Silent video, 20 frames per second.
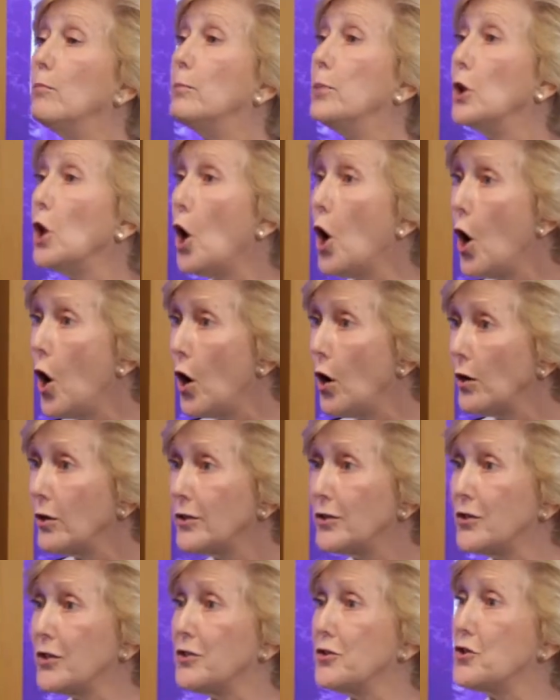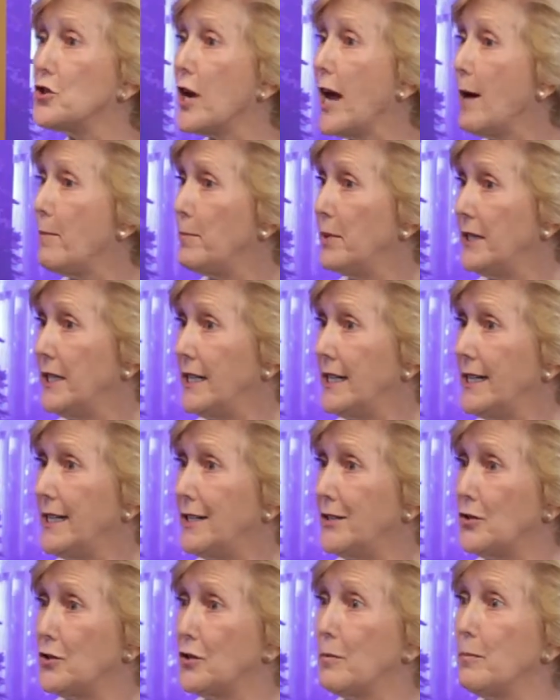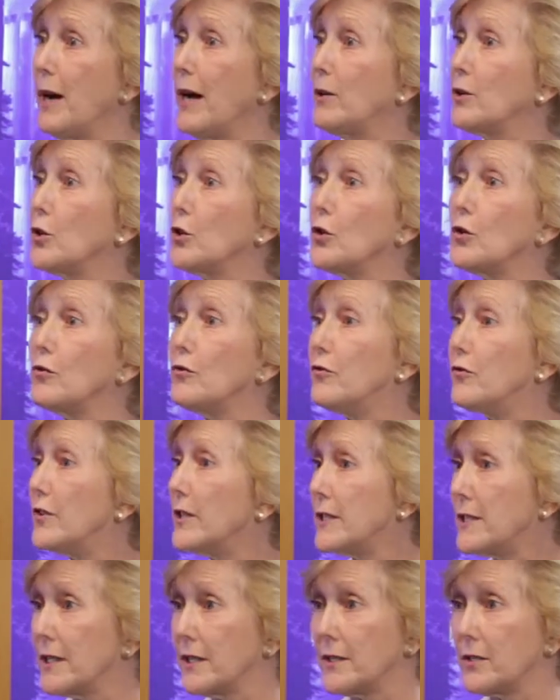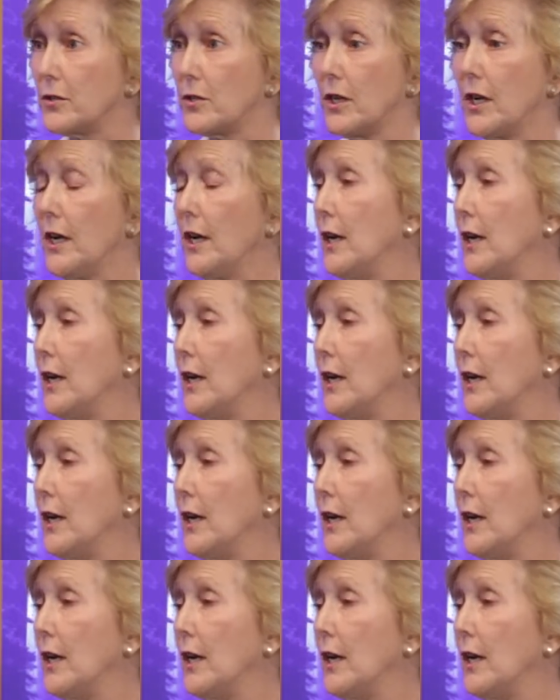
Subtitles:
blogs in Japanese about her visits